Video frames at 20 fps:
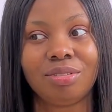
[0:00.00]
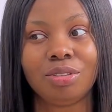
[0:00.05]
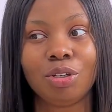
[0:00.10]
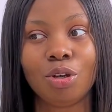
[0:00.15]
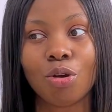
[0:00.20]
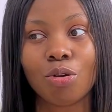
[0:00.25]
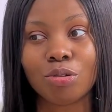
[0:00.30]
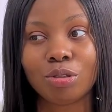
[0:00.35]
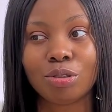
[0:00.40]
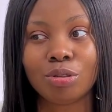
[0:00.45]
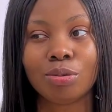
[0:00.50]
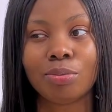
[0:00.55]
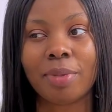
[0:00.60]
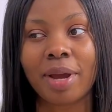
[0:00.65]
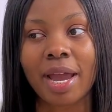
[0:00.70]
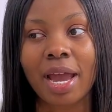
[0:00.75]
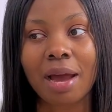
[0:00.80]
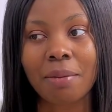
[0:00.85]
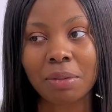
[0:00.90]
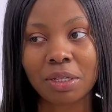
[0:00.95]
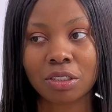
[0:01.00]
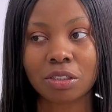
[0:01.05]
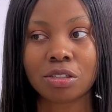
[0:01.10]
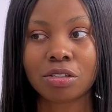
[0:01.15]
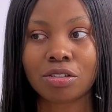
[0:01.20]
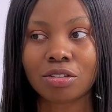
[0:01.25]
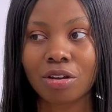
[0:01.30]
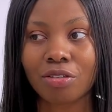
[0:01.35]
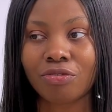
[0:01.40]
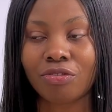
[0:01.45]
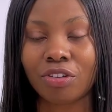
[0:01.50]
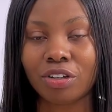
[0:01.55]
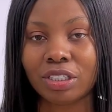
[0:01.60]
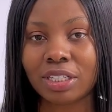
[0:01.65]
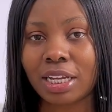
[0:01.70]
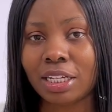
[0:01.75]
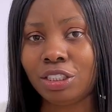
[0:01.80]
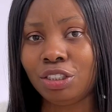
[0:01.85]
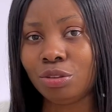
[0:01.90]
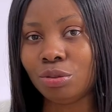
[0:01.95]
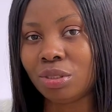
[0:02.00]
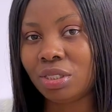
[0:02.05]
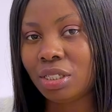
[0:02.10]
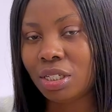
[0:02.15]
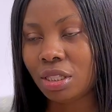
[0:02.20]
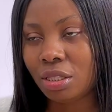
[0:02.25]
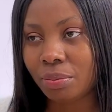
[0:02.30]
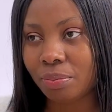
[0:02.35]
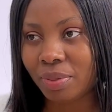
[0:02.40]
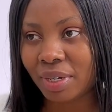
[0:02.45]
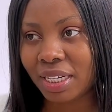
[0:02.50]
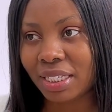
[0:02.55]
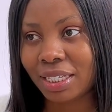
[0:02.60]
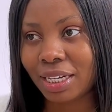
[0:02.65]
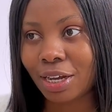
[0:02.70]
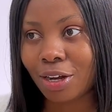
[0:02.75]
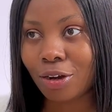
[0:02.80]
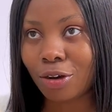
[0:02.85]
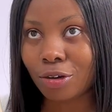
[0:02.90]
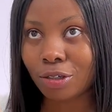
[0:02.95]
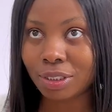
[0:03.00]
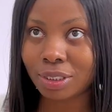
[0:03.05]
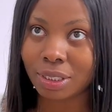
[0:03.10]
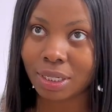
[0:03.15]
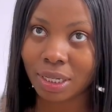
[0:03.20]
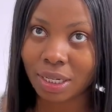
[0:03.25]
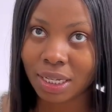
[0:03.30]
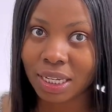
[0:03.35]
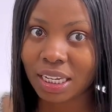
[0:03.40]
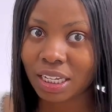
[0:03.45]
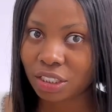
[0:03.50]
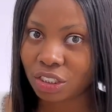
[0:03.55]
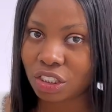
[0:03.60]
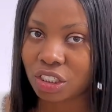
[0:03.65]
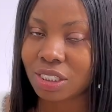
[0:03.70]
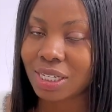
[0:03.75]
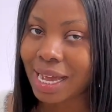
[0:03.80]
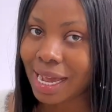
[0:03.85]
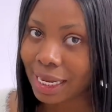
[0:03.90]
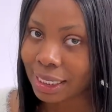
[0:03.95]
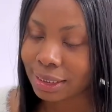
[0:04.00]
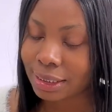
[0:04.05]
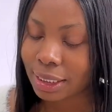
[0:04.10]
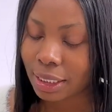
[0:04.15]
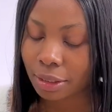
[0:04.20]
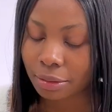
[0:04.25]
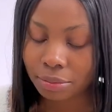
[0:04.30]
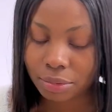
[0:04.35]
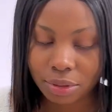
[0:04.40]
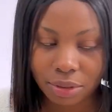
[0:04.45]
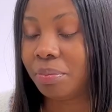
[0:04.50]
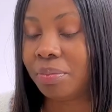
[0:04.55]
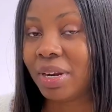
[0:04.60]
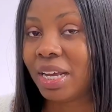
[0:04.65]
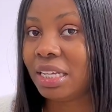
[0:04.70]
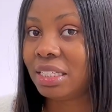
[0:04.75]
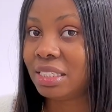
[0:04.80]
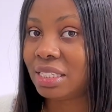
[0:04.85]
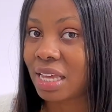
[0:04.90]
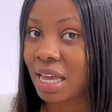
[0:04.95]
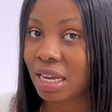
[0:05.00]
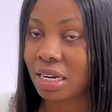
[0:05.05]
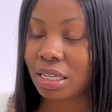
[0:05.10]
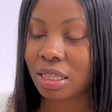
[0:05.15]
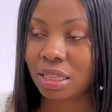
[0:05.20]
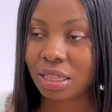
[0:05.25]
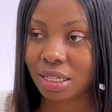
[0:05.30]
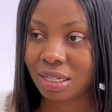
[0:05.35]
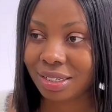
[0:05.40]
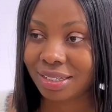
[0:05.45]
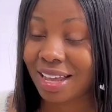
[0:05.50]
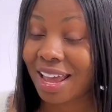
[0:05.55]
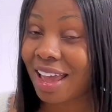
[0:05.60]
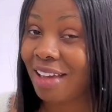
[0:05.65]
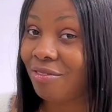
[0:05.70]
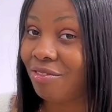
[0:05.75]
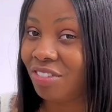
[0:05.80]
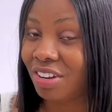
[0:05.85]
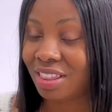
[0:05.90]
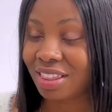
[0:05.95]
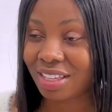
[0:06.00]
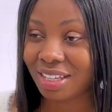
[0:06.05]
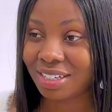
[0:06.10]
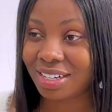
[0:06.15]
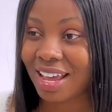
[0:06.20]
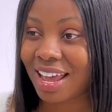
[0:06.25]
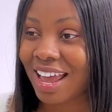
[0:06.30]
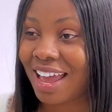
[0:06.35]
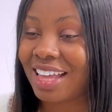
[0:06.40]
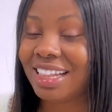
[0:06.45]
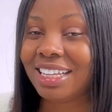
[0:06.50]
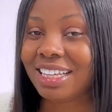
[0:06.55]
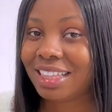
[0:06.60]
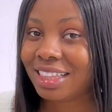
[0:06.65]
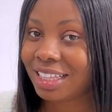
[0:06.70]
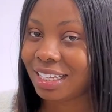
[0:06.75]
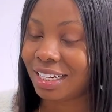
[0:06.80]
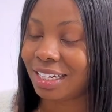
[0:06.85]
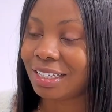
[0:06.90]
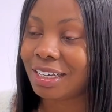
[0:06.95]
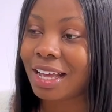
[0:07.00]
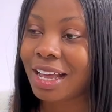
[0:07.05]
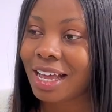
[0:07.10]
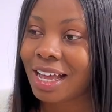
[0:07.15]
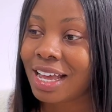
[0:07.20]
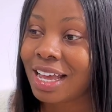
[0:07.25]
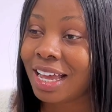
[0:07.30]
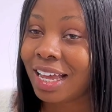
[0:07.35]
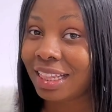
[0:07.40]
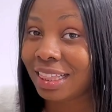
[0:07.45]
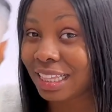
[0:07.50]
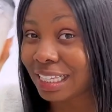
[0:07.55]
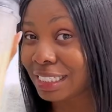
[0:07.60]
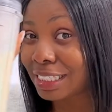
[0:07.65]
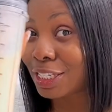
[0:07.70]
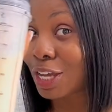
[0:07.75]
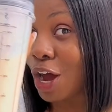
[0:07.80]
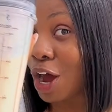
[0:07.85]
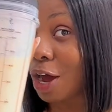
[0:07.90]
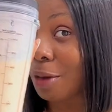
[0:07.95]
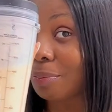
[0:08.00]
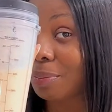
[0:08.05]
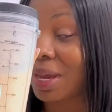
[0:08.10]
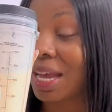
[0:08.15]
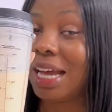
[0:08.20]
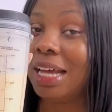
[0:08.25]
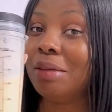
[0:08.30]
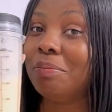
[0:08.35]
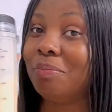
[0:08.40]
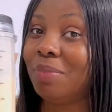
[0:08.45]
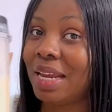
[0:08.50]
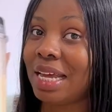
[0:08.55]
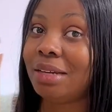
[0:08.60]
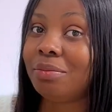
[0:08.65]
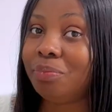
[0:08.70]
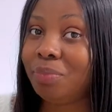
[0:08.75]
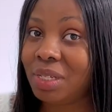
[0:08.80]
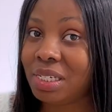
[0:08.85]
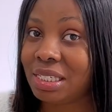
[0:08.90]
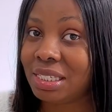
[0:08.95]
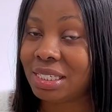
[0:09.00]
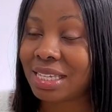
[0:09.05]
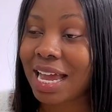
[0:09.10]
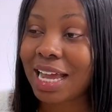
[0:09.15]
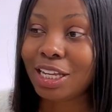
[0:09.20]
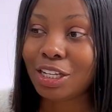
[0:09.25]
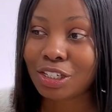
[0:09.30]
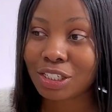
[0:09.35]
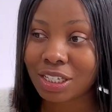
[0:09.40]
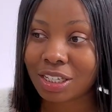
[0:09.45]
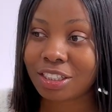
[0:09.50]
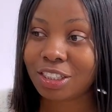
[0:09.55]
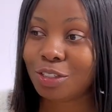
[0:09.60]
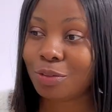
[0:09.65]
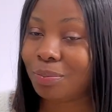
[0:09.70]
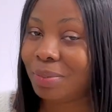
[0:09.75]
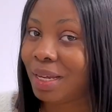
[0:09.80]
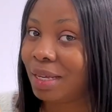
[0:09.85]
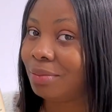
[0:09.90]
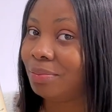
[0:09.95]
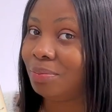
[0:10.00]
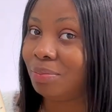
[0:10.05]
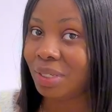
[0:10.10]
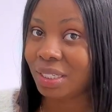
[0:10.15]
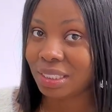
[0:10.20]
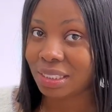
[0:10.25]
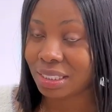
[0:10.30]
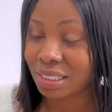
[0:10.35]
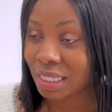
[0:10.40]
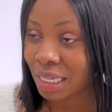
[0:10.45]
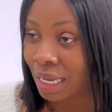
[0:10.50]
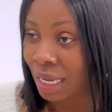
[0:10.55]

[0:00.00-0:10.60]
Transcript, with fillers: go to my Amazon storefront and you see the blender under kitchen items. Blends anything, everything, anything. This cup can blend beans. I use it to blend beans